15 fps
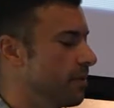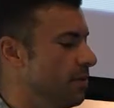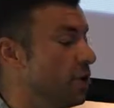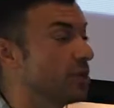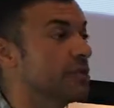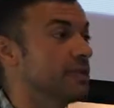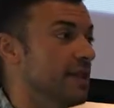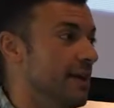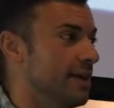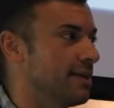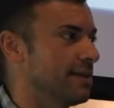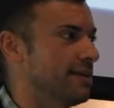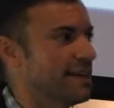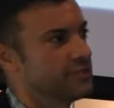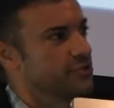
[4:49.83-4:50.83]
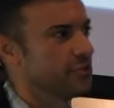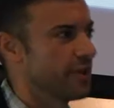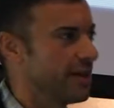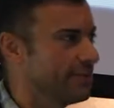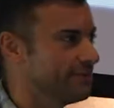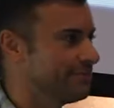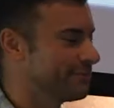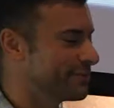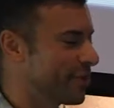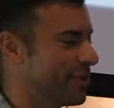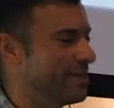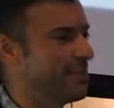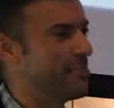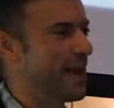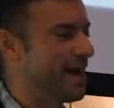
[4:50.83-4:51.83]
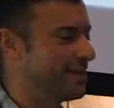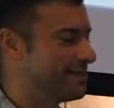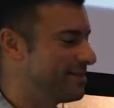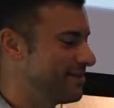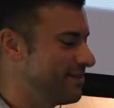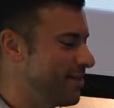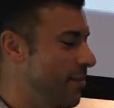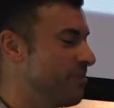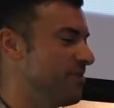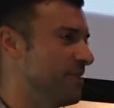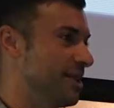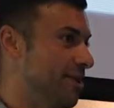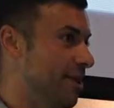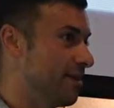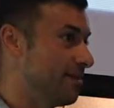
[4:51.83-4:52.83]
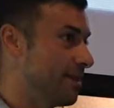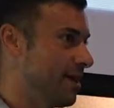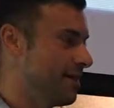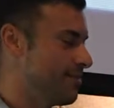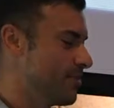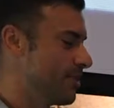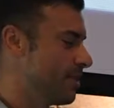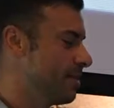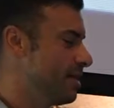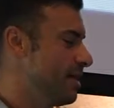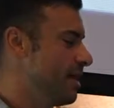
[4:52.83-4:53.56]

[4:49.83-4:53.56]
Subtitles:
looked like yesterday or in the past, hopefully not anymore,